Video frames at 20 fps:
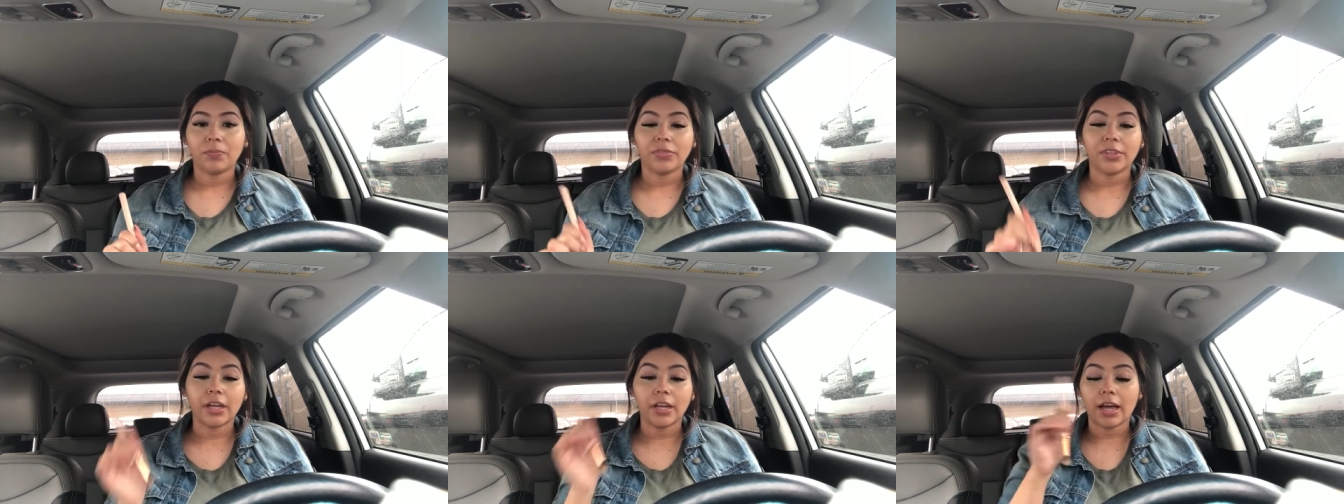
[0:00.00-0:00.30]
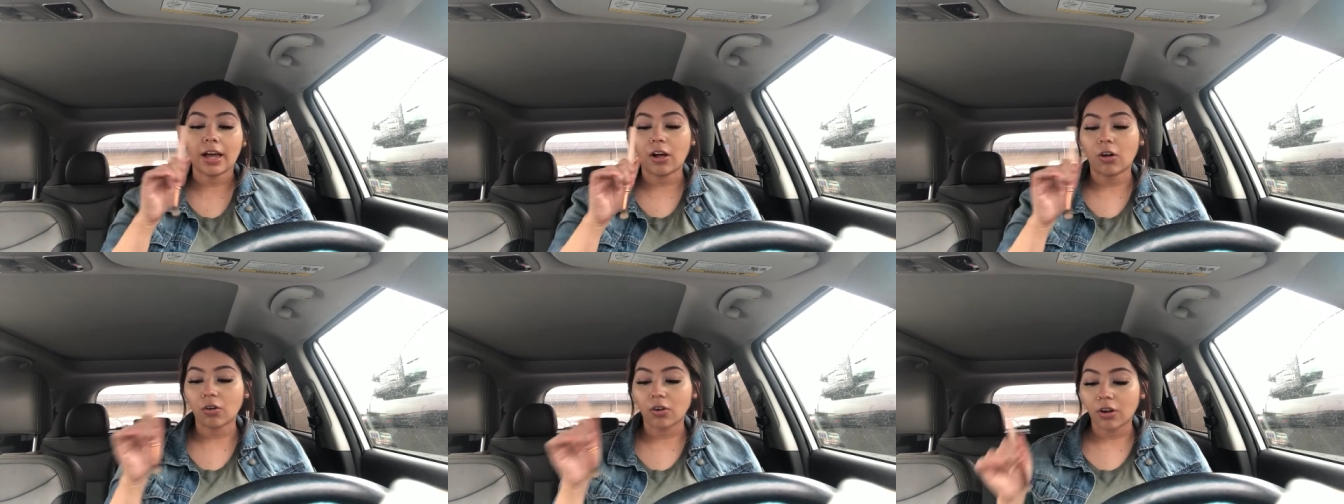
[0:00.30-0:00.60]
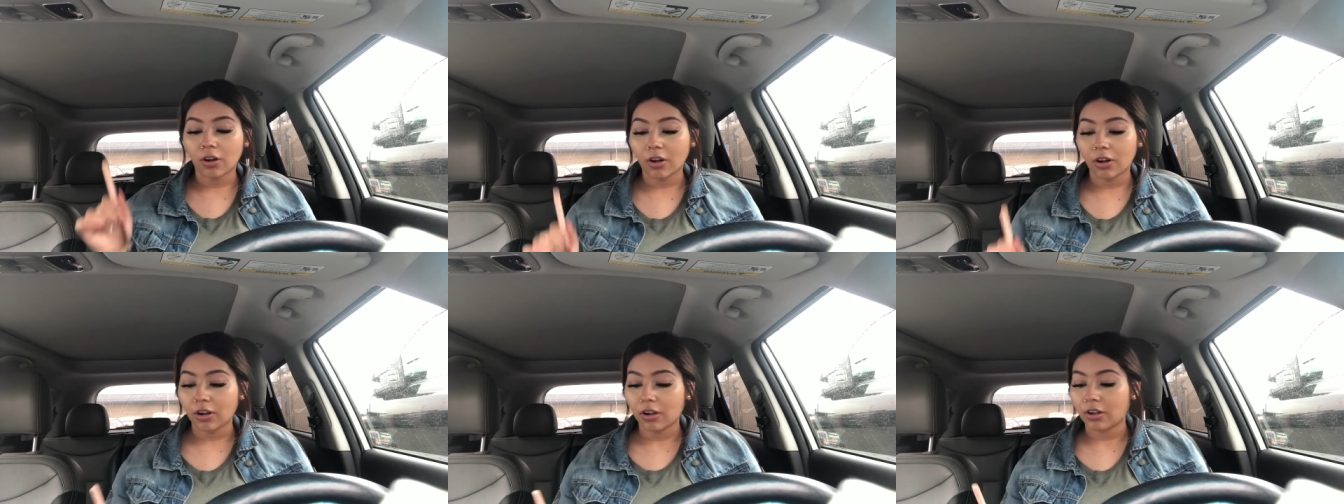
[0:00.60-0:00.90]
that
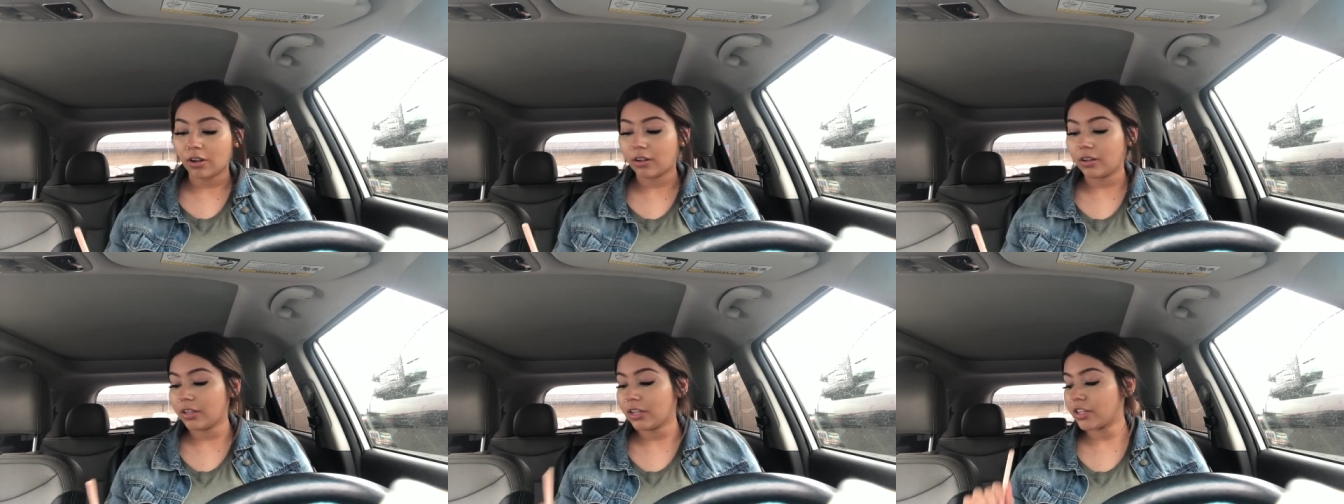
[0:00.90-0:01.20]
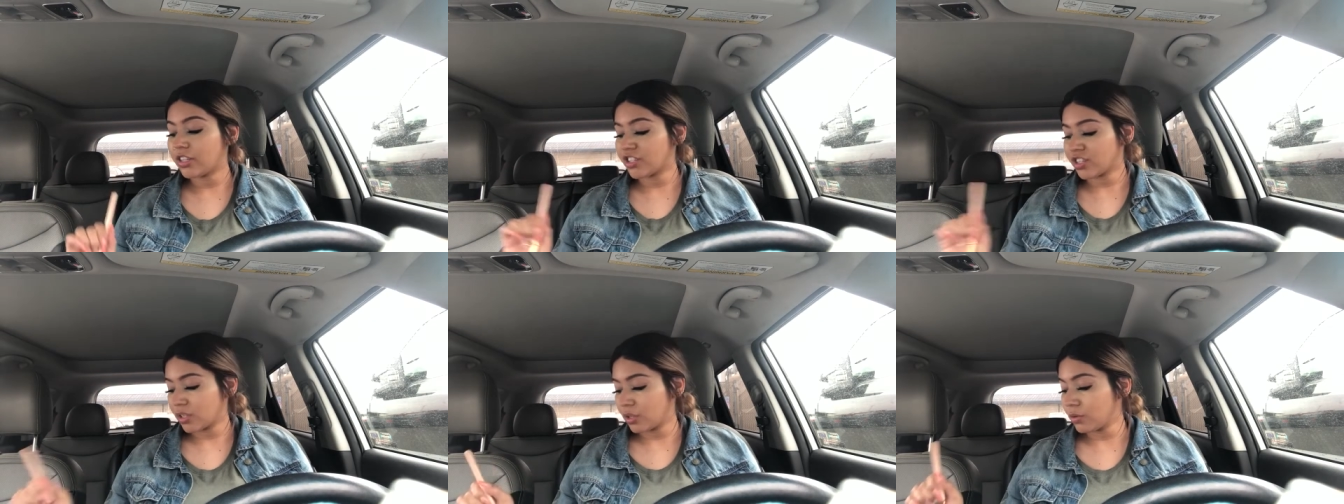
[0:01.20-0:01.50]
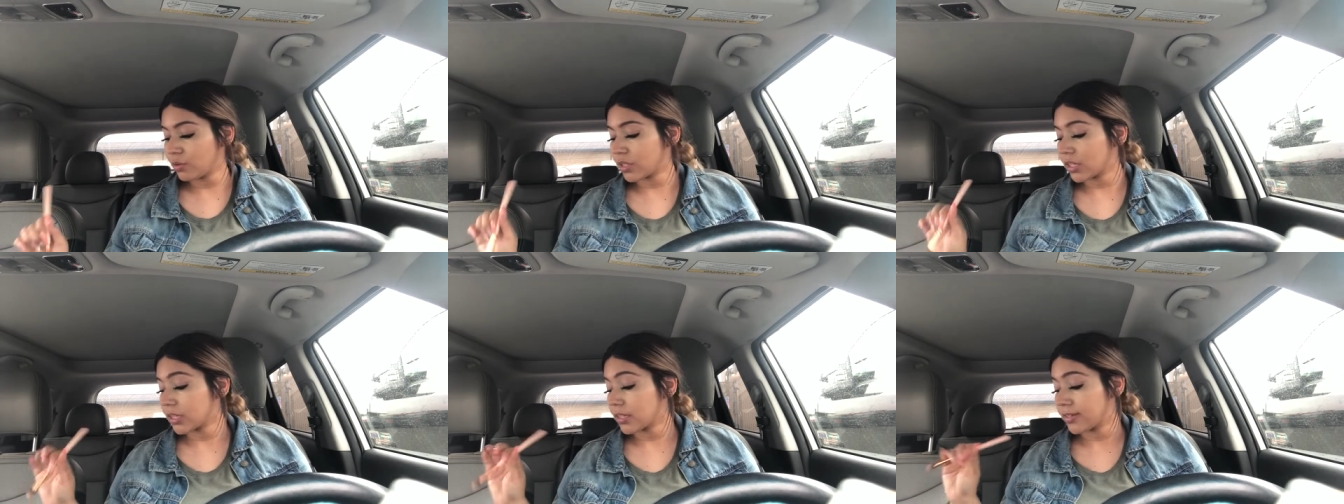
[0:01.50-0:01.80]
alcohol
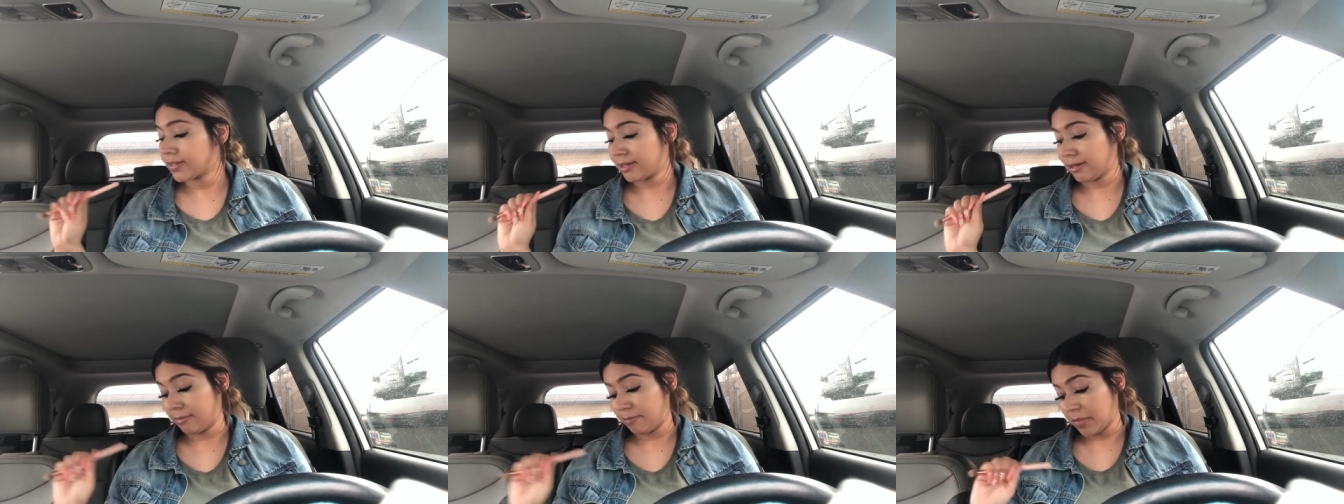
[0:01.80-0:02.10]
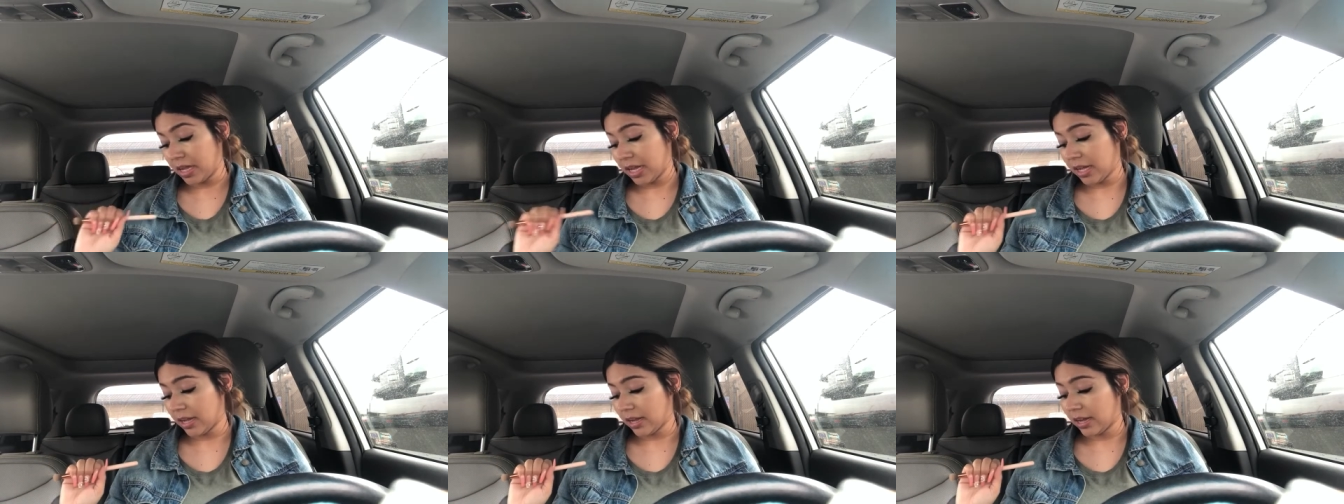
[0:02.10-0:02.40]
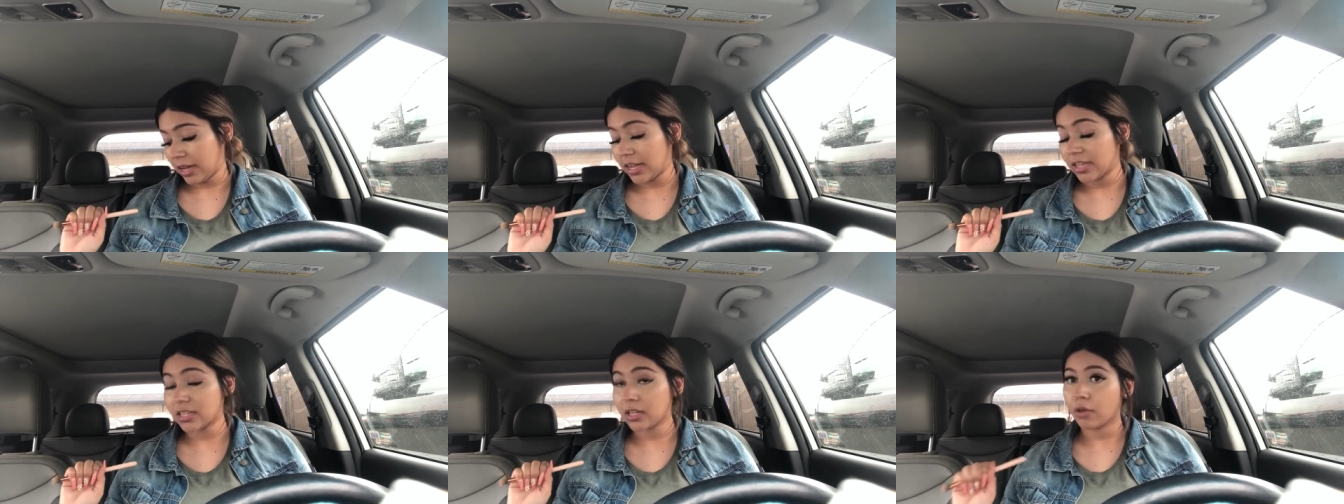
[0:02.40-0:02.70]
excuses to
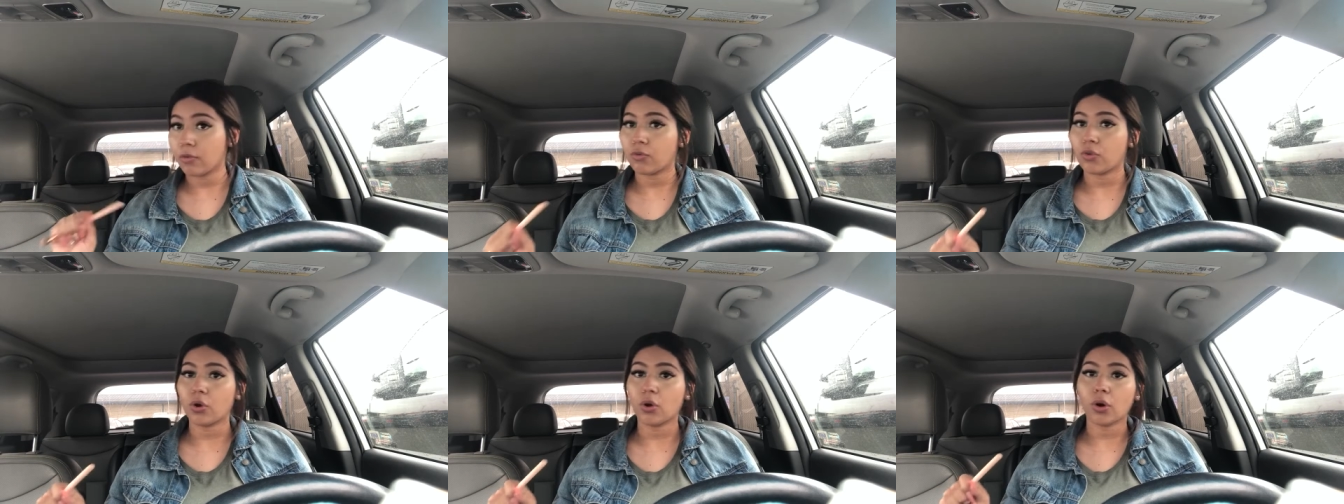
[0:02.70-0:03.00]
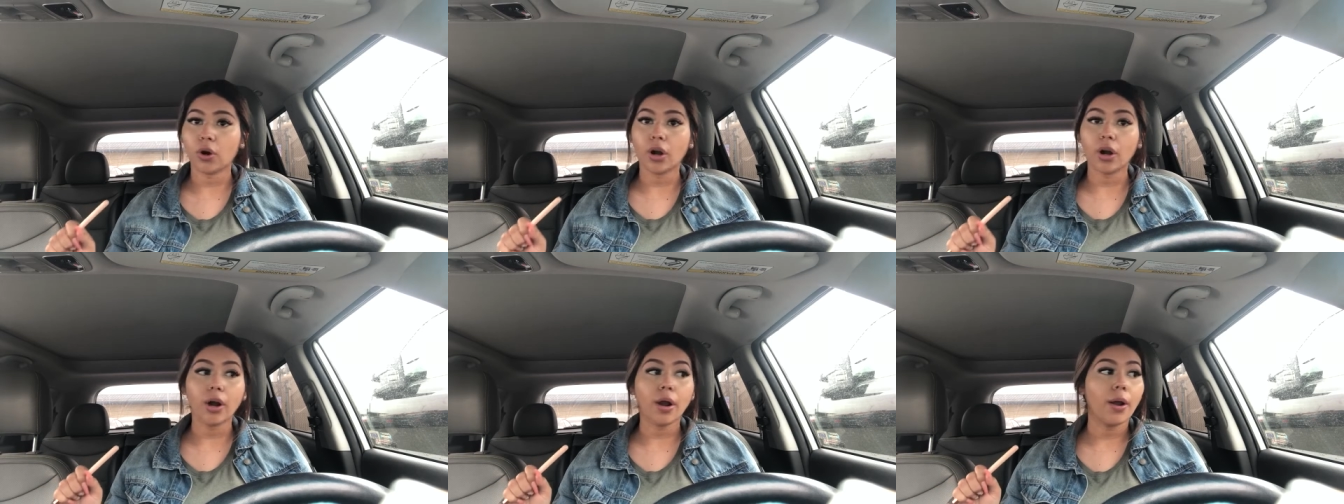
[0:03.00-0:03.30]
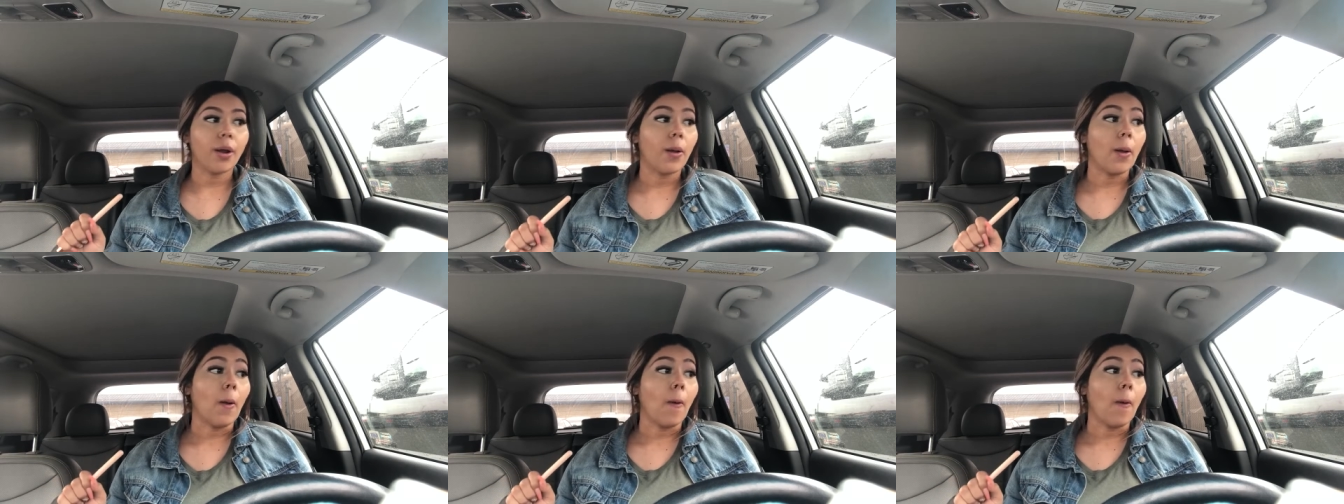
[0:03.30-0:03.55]
me is if you're